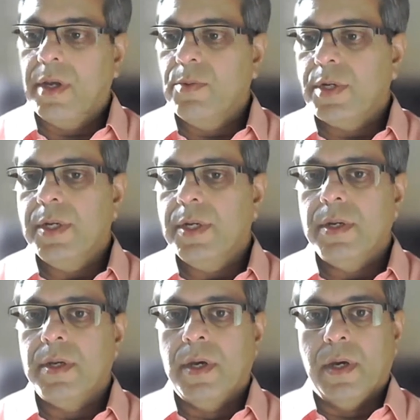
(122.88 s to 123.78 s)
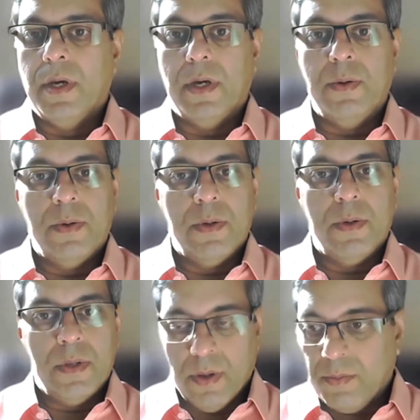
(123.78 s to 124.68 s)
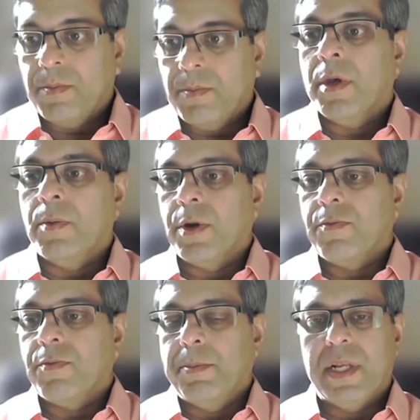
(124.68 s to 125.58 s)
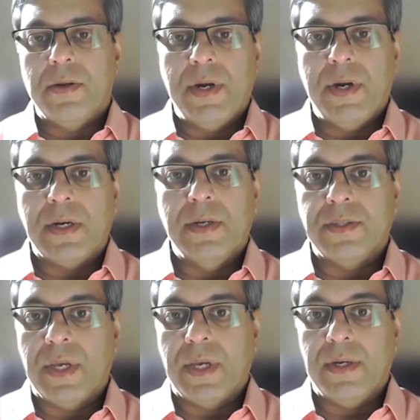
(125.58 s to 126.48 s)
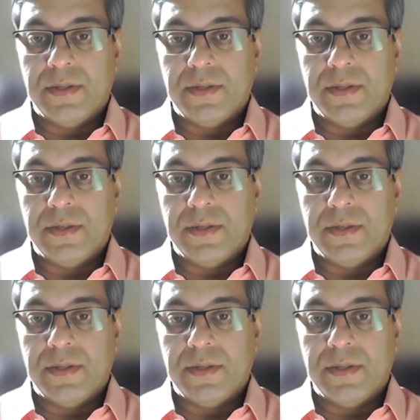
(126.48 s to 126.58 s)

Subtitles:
I work in. One of the medical directors had